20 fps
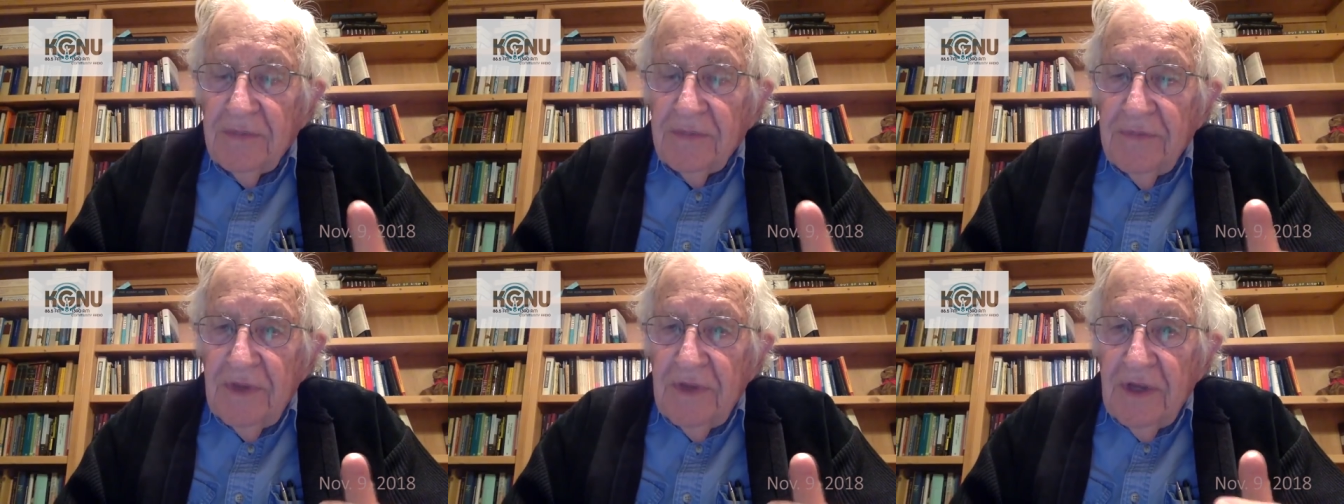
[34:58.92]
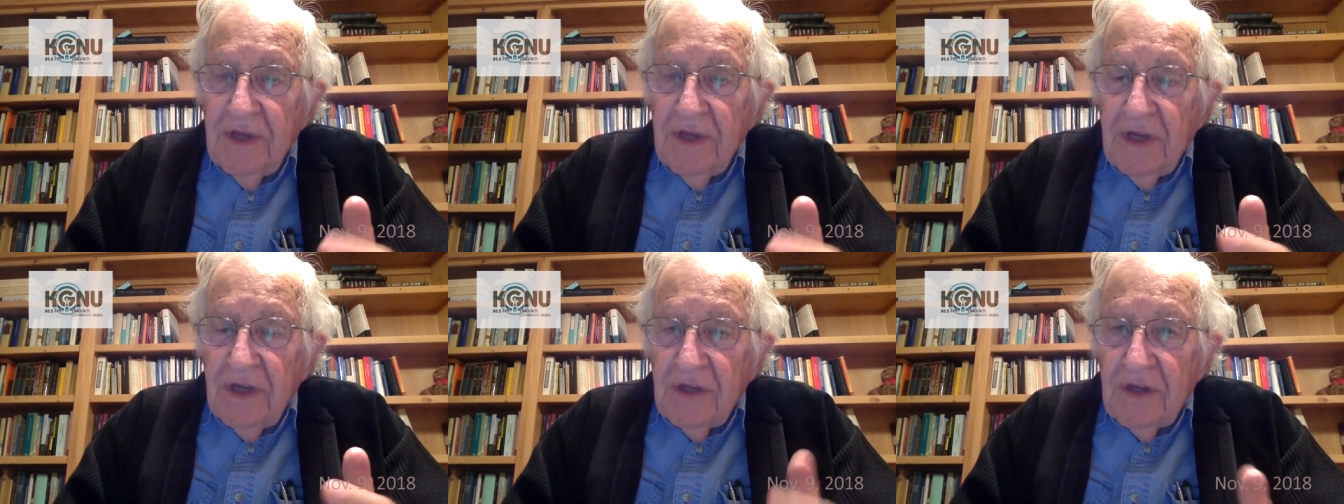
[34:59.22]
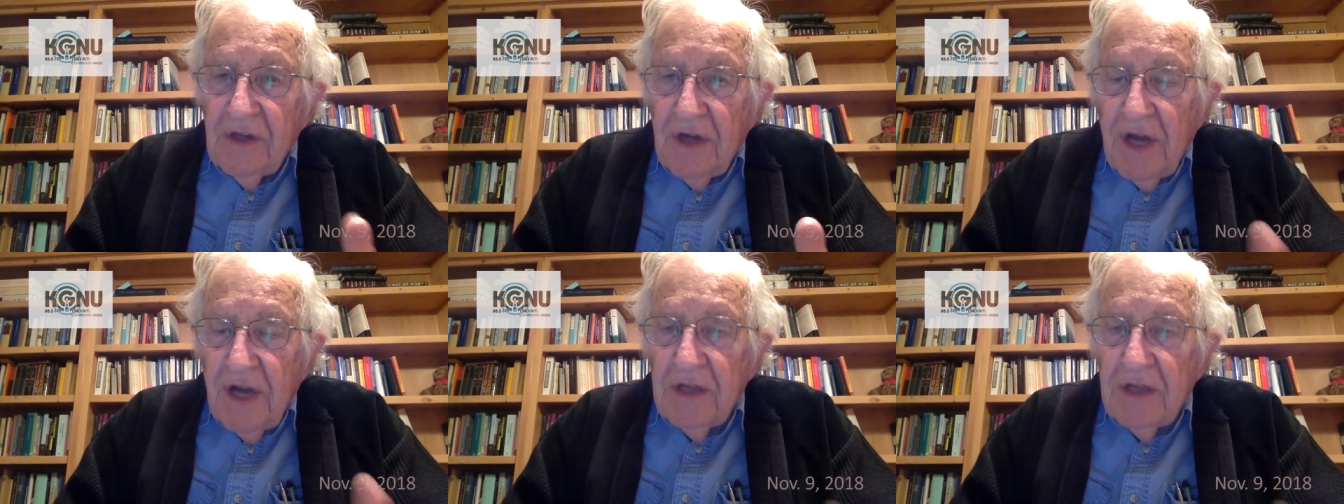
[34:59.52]
in the
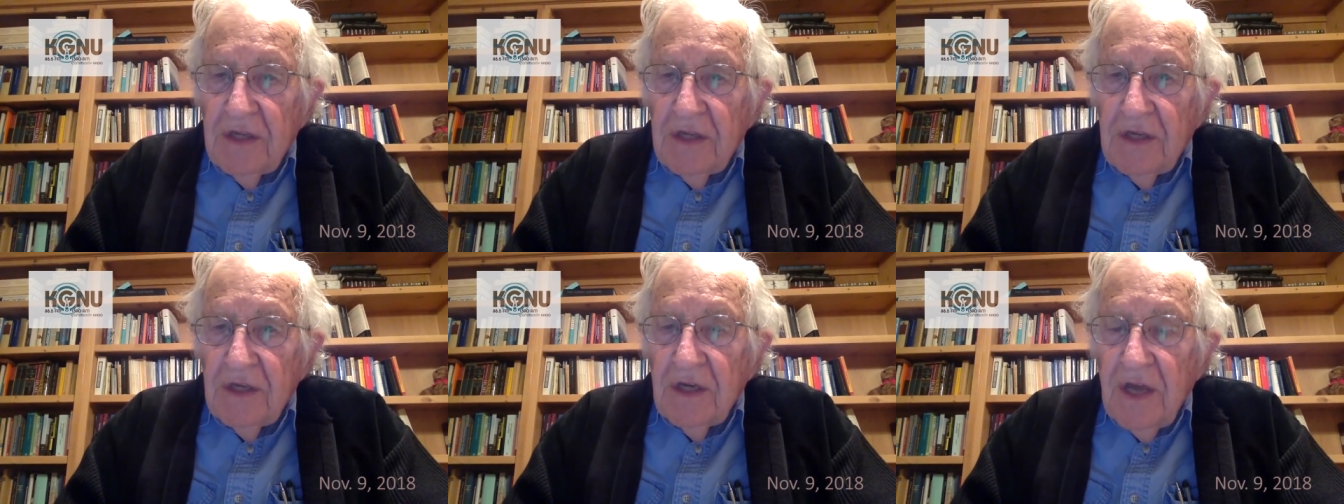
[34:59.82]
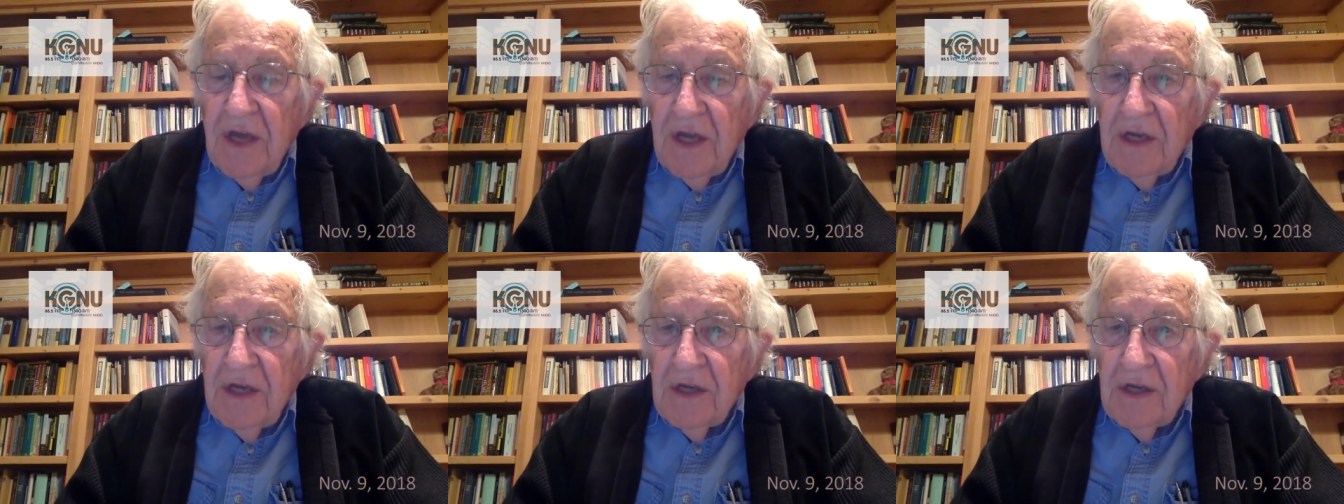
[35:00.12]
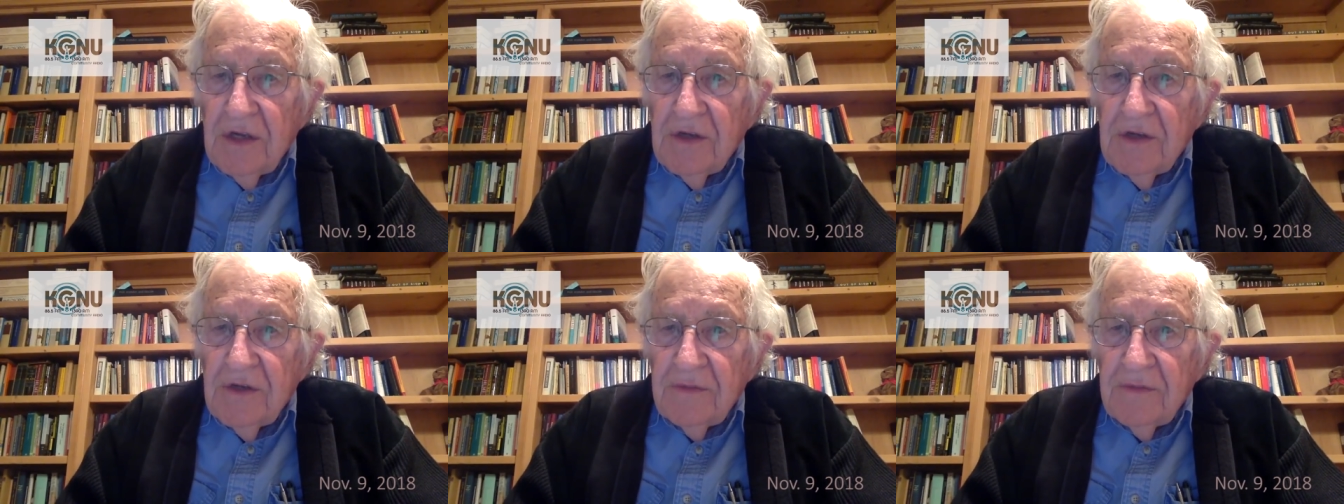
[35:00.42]
1980s,
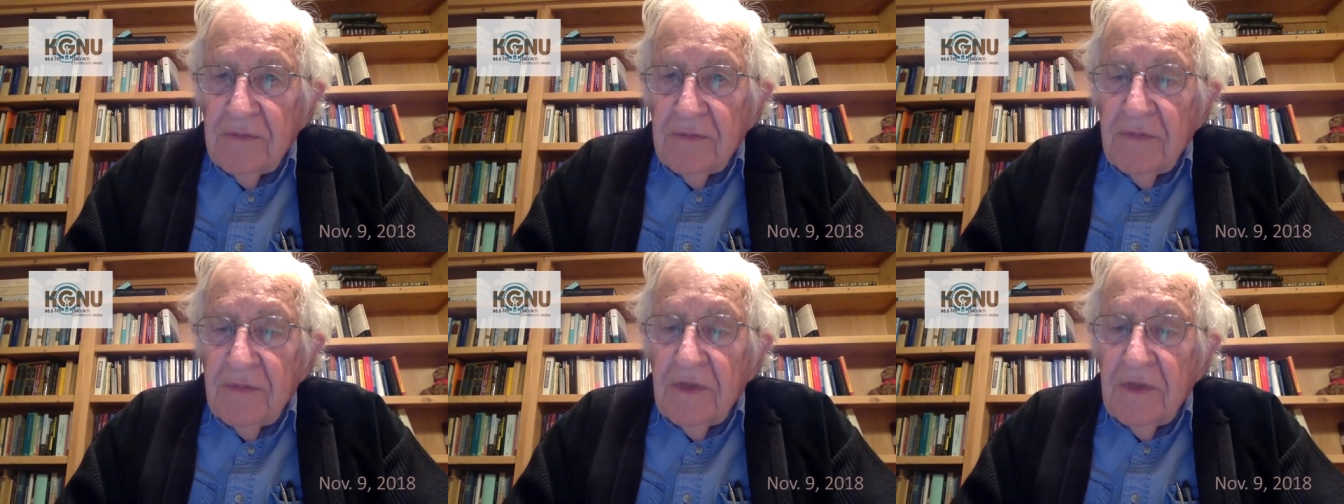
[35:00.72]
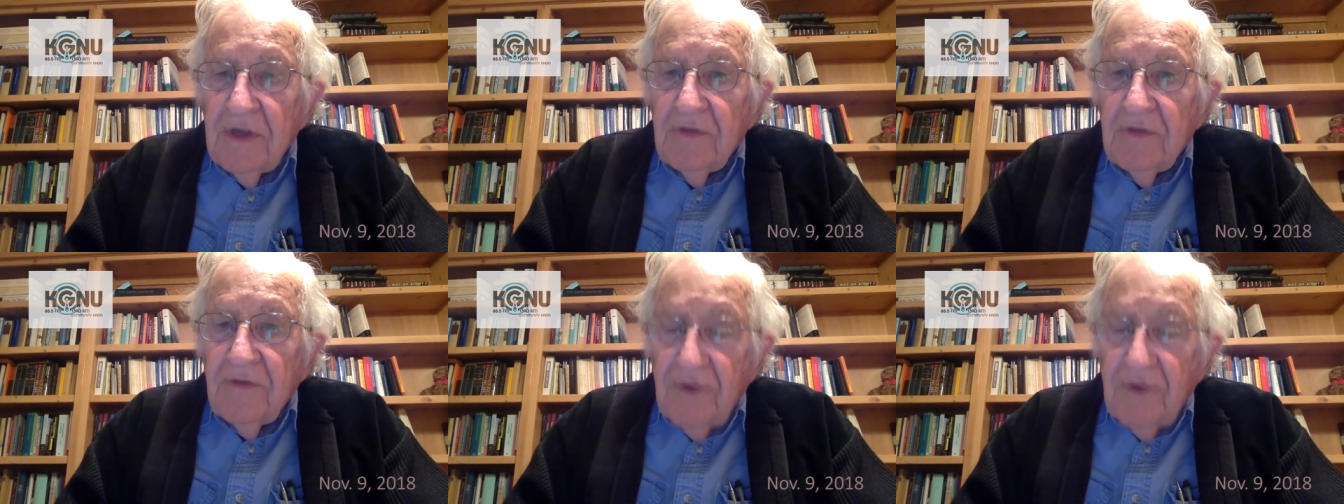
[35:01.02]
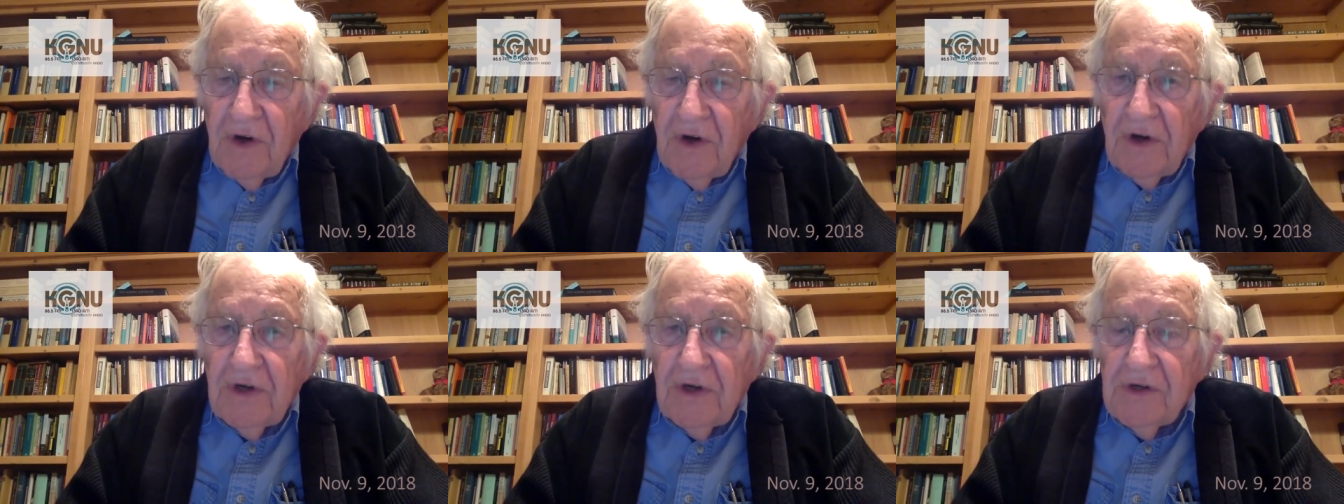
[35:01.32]

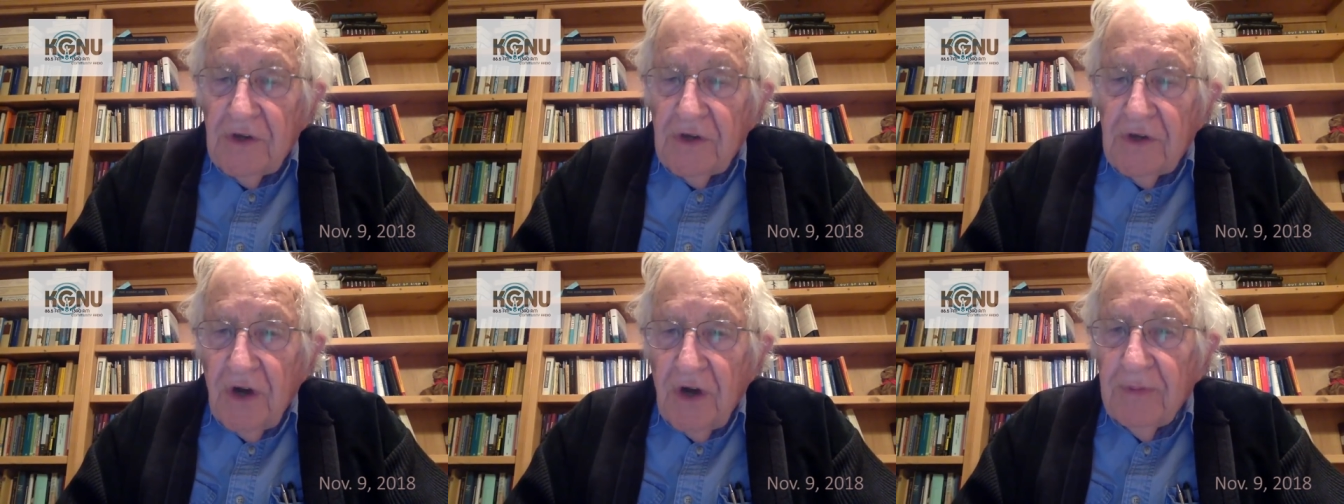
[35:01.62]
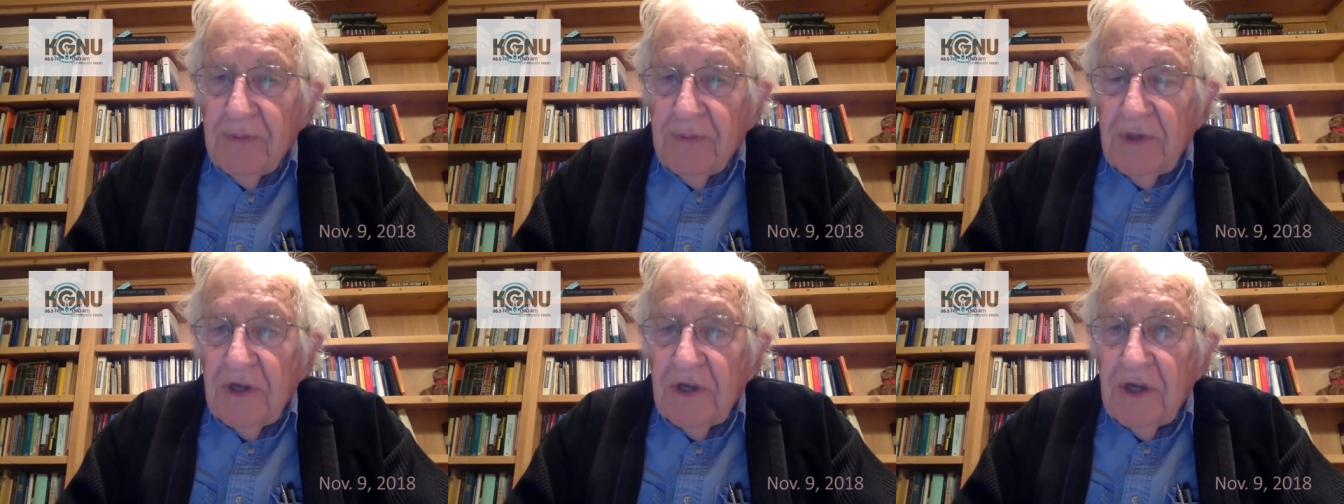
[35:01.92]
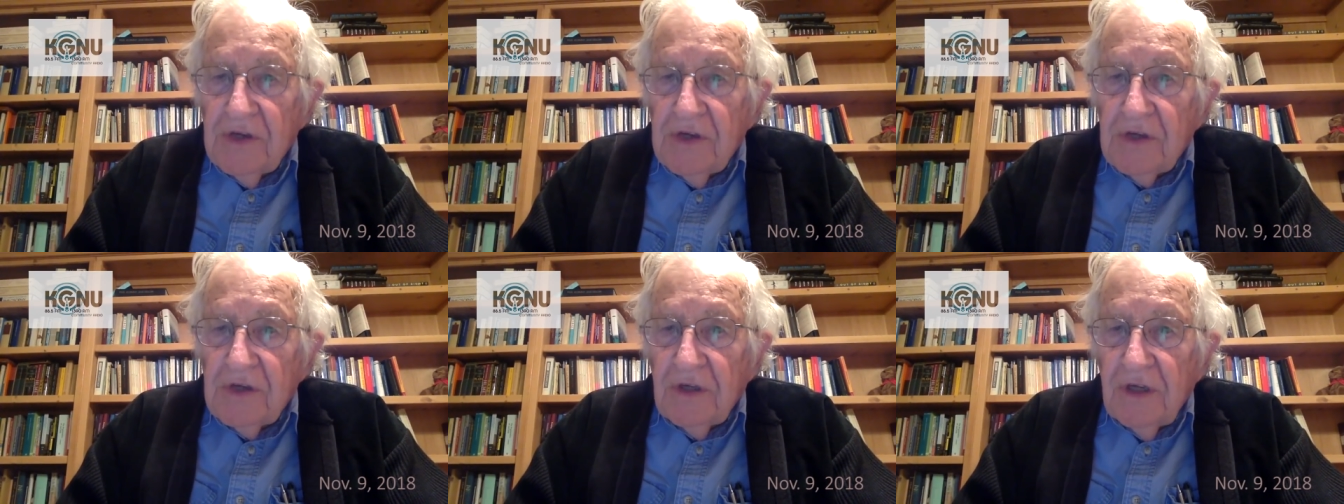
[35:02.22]
very sharply
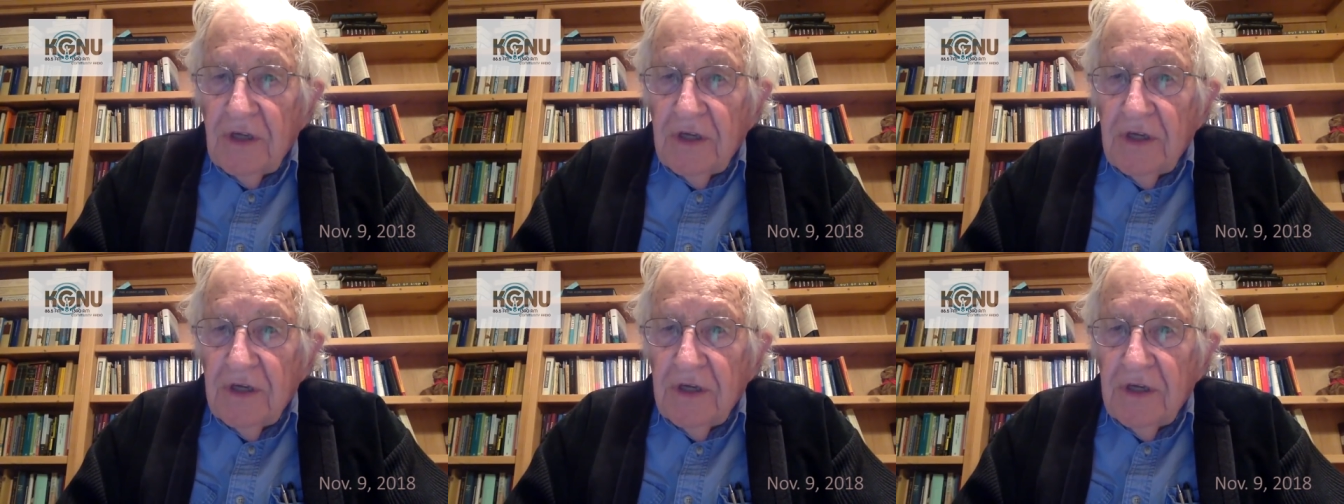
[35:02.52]
escalated.